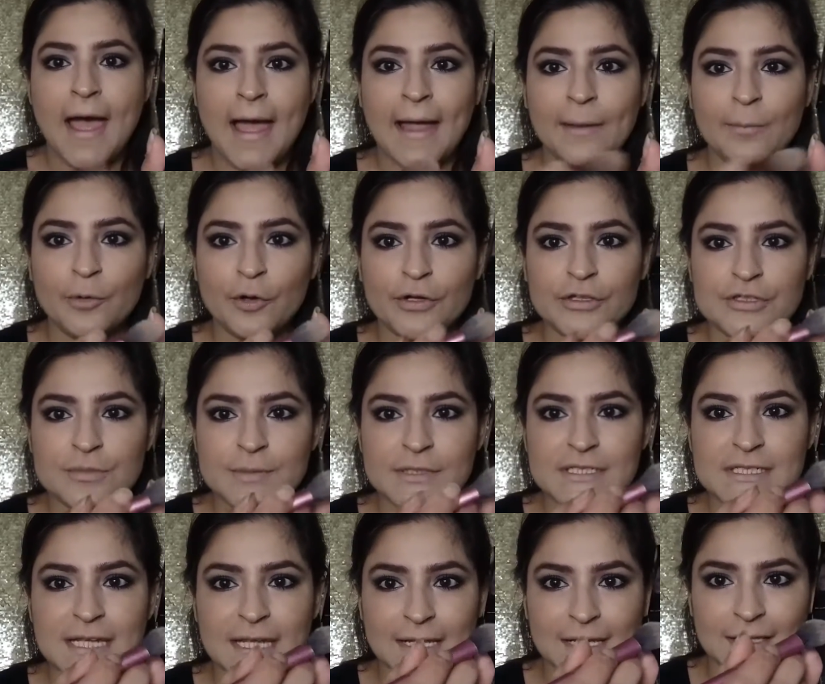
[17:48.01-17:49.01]
I'm going to
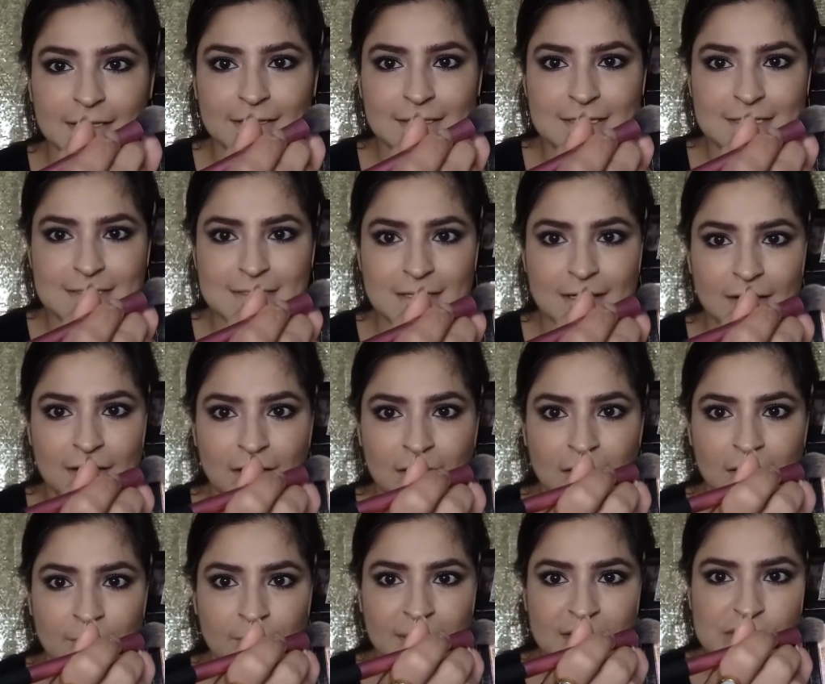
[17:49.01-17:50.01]
be taking this
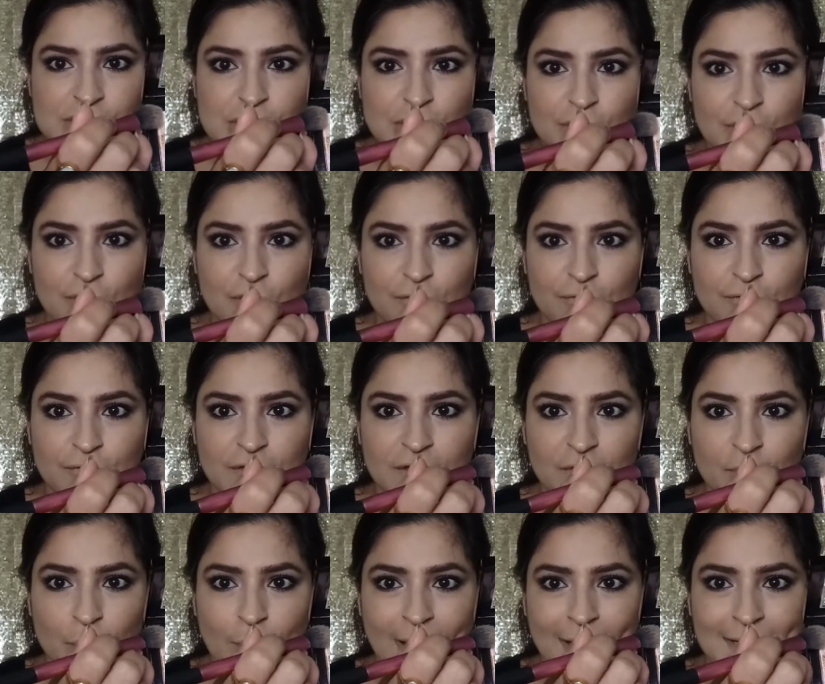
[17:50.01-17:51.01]
a mixture of
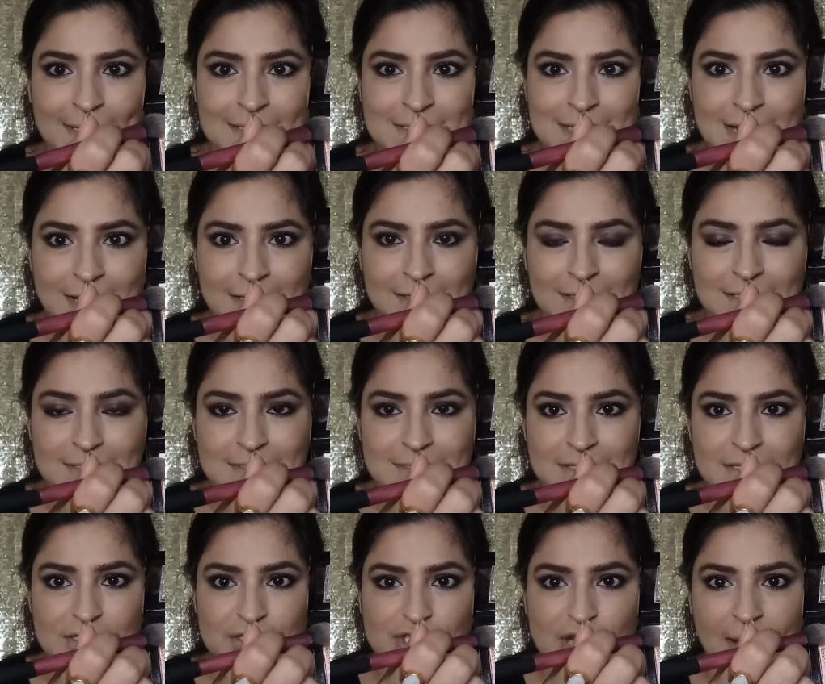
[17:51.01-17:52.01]
the white and
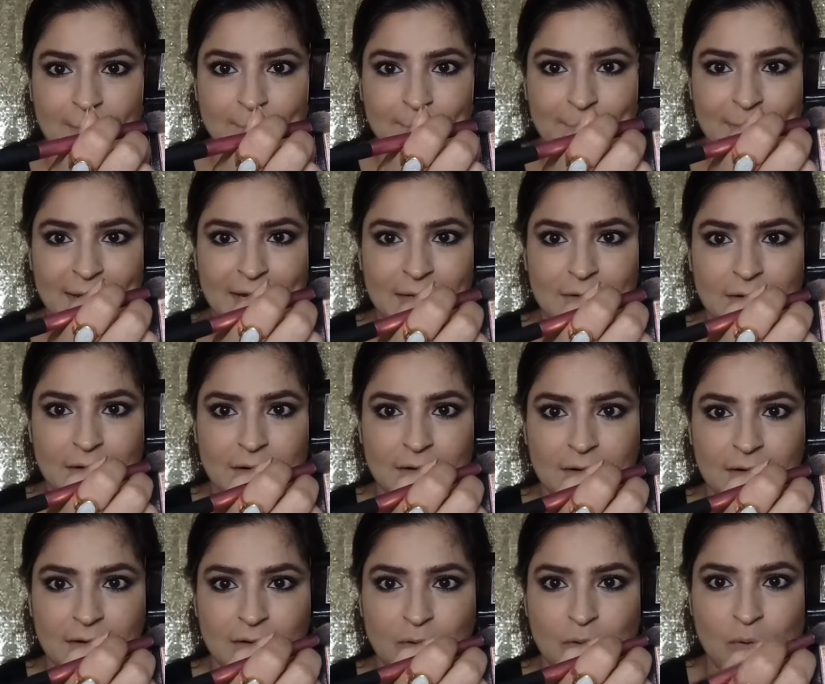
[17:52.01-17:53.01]
this champagne
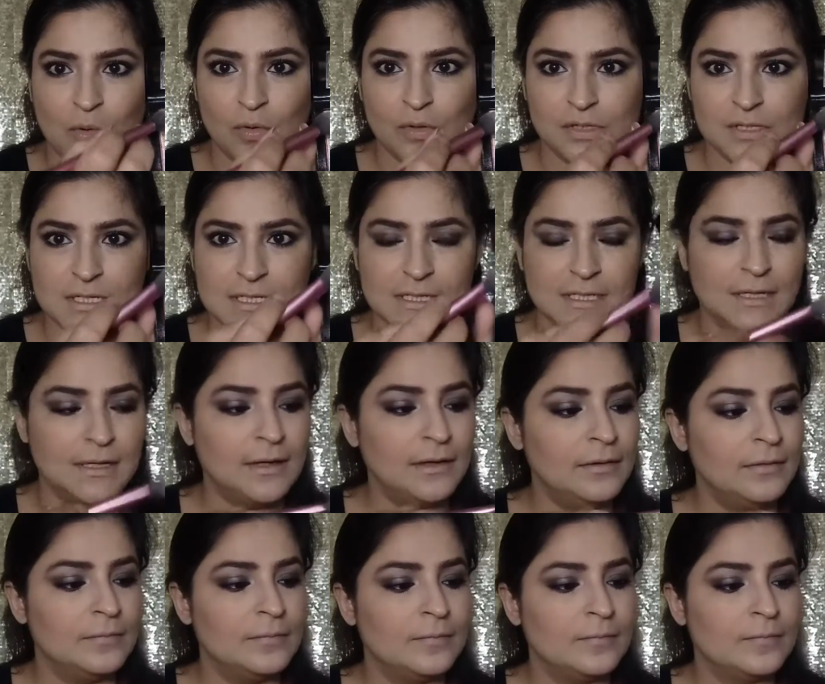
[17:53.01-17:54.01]
gold
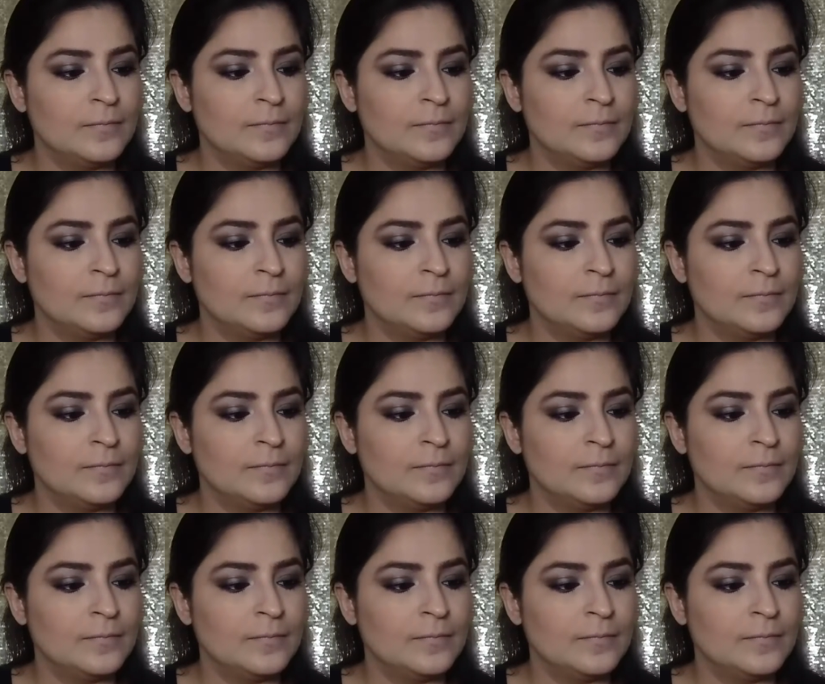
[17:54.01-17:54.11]
here.